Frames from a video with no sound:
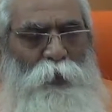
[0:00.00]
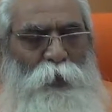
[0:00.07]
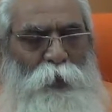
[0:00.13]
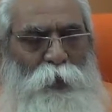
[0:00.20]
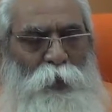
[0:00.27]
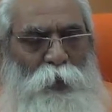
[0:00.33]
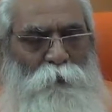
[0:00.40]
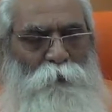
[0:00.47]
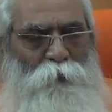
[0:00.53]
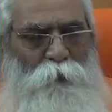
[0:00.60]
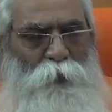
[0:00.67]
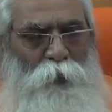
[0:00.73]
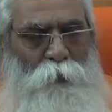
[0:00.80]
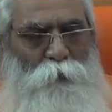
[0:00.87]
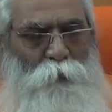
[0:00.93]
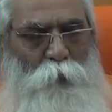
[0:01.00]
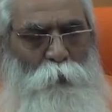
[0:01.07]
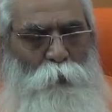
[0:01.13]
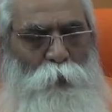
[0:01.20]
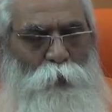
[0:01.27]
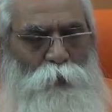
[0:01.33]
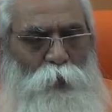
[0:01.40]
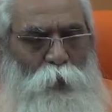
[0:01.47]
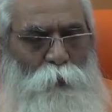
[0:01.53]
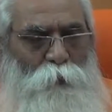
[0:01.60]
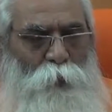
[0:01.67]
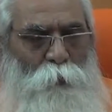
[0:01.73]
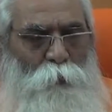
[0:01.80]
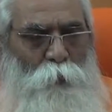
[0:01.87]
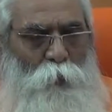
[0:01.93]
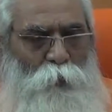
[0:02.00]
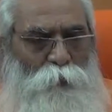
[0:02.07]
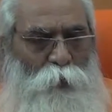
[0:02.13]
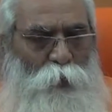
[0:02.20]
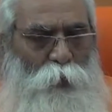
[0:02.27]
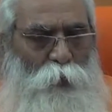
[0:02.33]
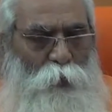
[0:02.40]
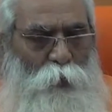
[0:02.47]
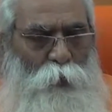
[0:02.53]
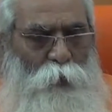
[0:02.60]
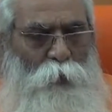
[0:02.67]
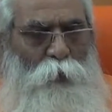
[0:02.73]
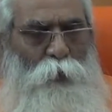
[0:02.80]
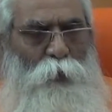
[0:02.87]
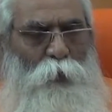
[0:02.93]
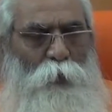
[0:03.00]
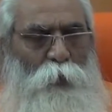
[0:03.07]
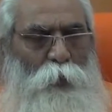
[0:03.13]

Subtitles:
very grateful the pupils of the Puerto Rico